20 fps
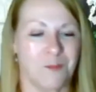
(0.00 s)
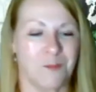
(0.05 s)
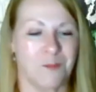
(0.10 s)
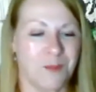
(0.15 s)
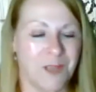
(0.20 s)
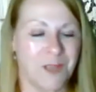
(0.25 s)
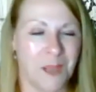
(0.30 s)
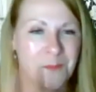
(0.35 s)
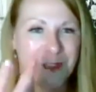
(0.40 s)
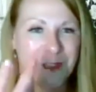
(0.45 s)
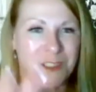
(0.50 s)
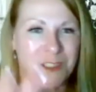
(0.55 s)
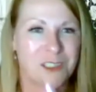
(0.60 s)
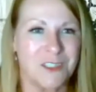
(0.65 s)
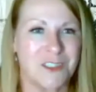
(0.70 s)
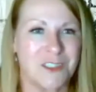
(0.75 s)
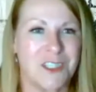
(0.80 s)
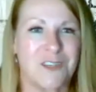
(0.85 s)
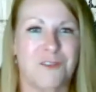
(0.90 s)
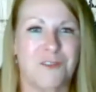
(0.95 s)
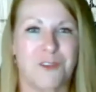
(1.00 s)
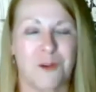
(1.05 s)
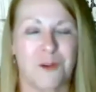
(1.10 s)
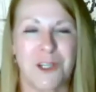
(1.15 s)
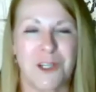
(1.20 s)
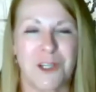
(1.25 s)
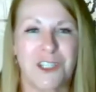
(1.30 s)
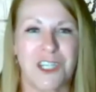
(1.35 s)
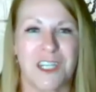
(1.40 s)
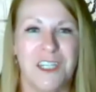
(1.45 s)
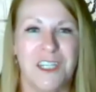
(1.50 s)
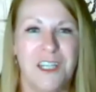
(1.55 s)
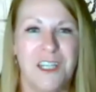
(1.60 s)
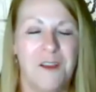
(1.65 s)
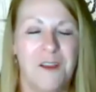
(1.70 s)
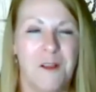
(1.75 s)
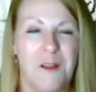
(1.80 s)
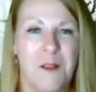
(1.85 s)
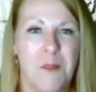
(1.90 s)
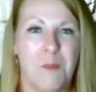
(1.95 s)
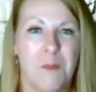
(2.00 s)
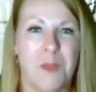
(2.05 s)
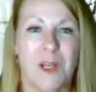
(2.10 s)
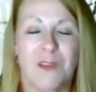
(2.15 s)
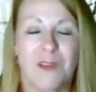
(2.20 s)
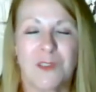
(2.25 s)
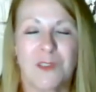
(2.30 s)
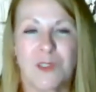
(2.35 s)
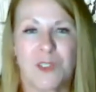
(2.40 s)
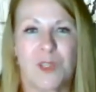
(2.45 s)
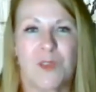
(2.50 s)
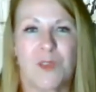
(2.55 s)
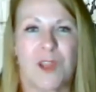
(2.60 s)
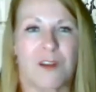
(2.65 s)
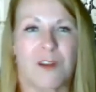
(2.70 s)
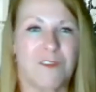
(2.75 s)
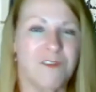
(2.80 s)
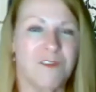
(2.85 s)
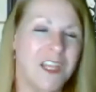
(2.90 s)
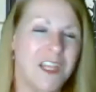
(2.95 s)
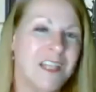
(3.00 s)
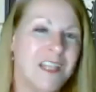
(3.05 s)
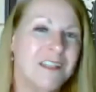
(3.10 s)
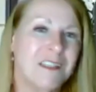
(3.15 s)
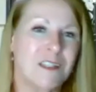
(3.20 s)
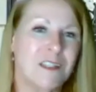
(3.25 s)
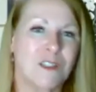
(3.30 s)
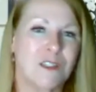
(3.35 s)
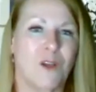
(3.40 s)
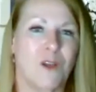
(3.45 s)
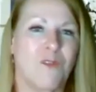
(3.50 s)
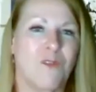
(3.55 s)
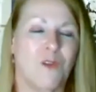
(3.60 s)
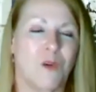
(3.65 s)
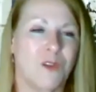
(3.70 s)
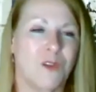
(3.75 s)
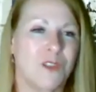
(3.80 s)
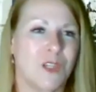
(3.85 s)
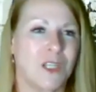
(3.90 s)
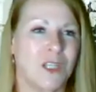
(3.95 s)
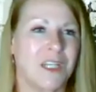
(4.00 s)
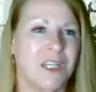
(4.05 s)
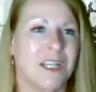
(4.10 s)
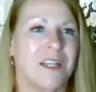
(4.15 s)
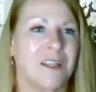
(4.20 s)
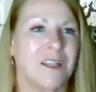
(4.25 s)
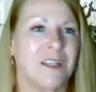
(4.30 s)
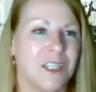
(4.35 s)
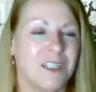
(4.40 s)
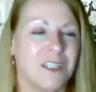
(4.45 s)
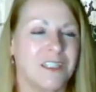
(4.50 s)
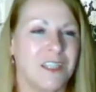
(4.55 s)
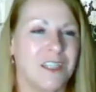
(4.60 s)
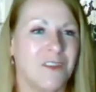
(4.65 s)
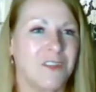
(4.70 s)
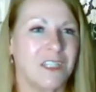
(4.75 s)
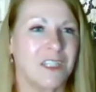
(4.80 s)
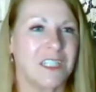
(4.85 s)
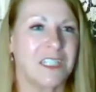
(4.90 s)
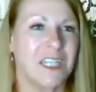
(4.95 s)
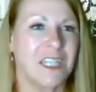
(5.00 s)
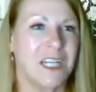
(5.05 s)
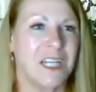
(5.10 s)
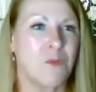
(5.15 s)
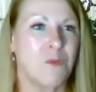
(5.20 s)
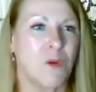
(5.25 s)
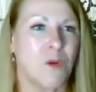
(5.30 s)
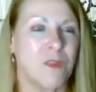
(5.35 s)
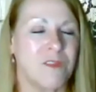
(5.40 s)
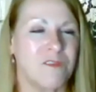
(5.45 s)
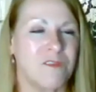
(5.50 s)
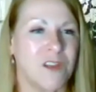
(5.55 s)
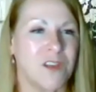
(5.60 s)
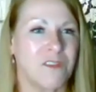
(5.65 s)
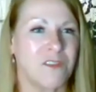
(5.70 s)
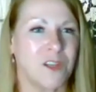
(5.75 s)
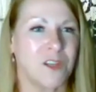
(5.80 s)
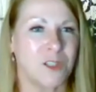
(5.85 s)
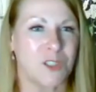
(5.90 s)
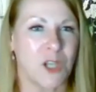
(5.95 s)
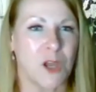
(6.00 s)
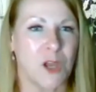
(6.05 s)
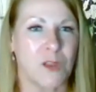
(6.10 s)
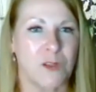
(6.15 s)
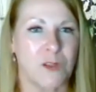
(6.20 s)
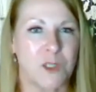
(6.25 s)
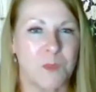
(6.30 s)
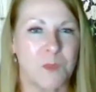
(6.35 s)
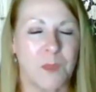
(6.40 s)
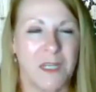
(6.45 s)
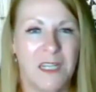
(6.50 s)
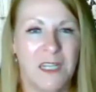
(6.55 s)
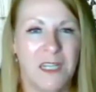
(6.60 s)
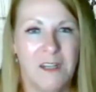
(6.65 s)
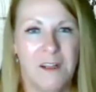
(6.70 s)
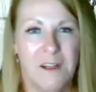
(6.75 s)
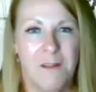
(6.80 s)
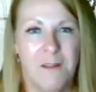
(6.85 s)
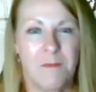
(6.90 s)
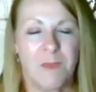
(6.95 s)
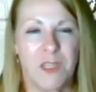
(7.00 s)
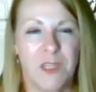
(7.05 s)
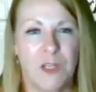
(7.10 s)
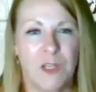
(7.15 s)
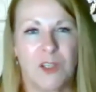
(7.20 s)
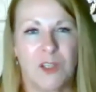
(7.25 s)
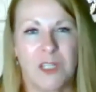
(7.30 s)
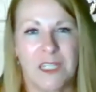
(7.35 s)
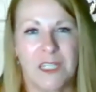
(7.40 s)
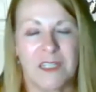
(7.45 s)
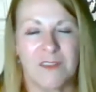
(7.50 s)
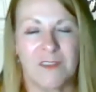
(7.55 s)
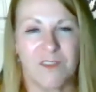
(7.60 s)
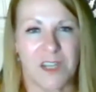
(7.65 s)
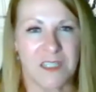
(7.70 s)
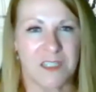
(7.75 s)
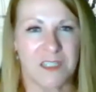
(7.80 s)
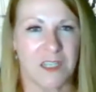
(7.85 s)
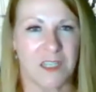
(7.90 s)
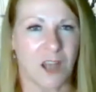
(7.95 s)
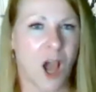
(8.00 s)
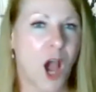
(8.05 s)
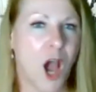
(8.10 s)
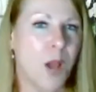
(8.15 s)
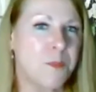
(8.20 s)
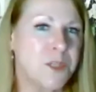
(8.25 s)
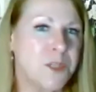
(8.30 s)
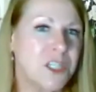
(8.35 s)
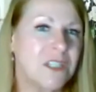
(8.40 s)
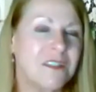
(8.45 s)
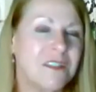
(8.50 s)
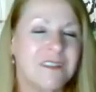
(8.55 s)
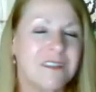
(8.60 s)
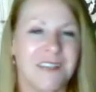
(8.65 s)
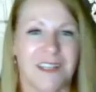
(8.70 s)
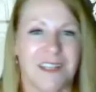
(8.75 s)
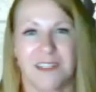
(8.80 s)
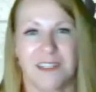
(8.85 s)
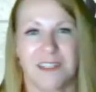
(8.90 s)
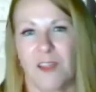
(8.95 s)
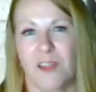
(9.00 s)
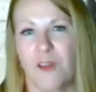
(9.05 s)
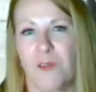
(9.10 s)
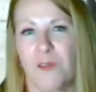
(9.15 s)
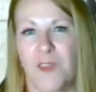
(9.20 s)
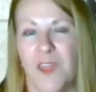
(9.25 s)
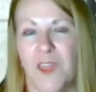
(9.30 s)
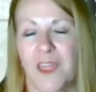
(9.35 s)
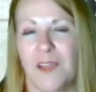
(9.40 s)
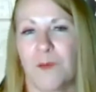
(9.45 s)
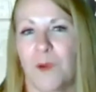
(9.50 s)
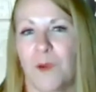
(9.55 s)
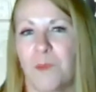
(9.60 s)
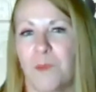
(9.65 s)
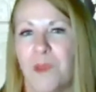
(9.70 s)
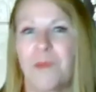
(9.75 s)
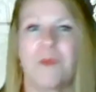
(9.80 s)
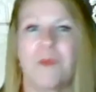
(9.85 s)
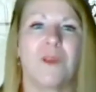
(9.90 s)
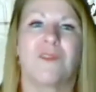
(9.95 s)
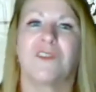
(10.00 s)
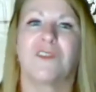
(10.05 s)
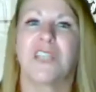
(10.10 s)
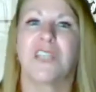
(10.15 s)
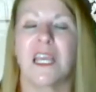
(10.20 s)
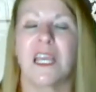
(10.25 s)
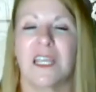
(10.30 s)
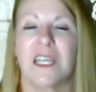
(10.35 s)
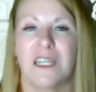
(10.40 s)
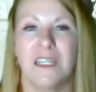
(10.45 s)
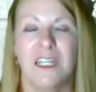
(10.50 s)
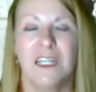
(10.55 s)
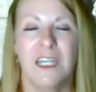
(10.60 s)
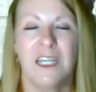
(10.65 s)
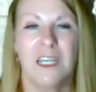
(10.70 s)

come into fruition. But also too, there are fees and so forth. So you definitely need more than $500. But you can invest in options. That's another thing where people have taken